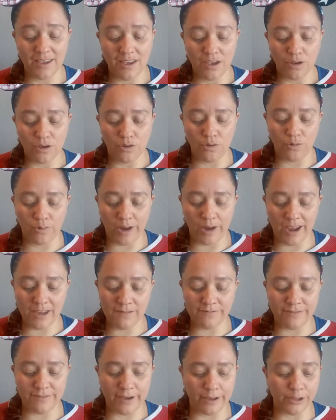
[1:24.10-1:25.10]

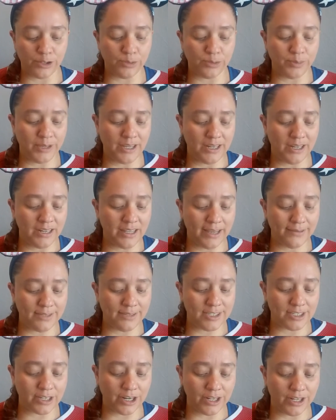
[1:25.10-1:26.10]
grandfather Beane gave
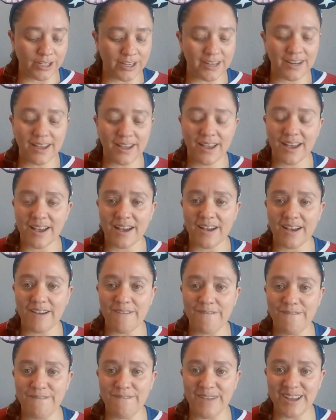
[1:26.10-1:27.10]
Scarlette a
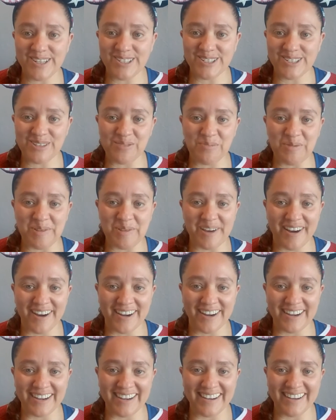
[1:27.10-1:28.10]
vegetable garden.
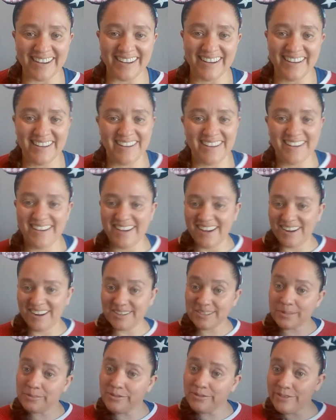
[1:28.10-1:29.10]
Are some
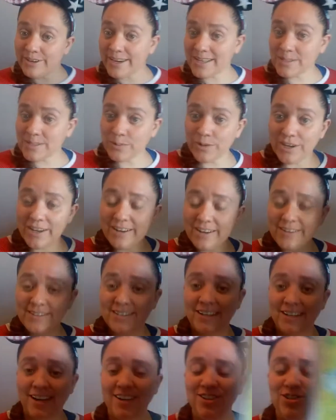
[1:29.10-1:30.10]
of you guys working
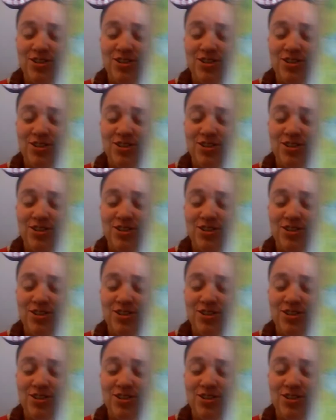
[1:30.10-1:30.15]
outside in your